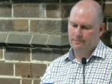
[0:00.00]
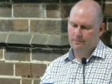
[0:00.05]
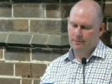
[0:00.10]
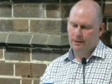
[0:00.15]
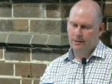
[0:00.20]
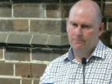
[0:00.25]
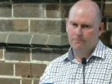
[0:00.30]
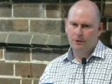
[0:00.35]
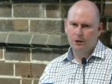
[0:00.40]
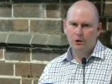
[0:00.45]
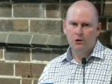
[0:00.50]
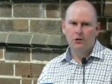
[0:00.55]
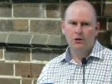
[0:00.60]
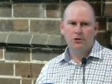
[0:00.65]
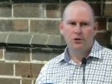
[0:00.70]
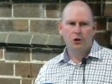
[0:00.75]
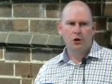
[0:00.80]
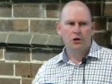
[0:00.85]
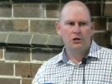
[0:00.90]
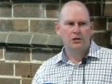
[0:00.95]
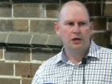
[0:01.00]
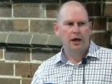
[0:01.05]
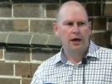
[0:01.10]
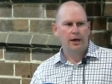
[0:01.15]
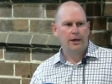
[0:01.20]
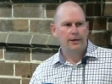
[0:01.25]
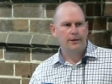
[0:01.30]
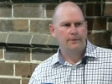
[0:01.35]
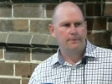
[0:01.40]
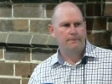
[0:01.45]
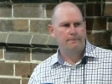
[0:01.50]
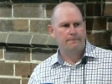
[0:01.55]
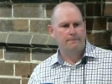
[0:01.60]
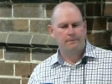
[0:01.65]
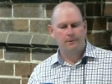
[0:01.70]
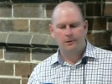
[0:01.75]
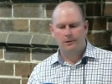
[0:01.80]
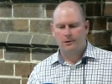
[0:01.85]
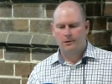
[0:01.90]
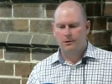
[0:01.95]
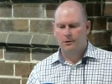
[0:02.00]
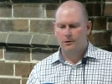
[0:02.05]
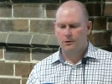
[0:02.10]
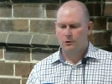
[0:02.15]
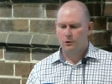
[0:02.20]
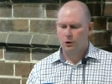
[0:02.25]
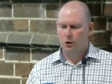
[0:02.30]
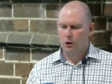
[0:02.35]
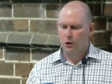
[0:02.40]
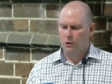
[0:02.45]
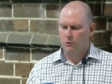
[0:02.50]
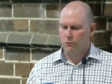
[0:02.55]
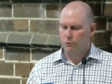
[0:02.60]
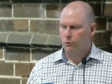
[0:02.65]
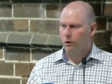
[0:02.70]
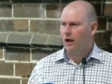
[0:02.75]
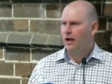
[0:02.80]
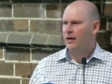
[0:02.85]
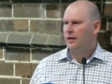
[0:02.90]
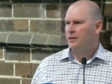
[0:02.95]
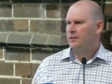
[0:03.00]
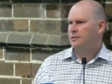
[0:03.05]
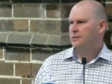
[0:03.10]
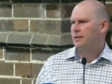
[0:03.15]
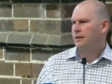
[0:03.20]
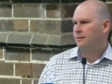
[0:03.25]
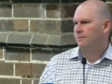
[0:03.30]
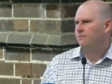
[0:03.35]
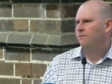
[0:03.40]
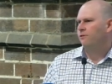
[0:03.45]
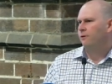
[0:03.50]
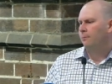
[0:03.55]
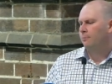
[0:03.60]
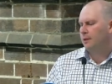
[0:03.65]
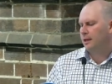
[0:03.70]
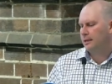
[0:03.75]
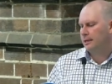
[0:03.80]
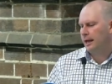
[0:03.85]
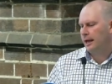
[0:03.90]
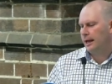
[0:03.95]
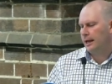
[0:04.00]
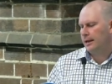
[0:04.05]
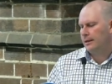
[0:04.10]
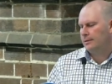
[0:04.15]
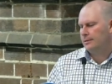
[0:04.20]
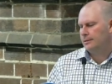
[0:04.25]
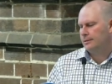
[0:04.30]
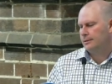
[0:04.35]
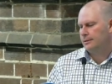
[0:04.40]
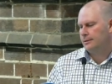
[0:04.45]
But on the third day, God raised him from the dead,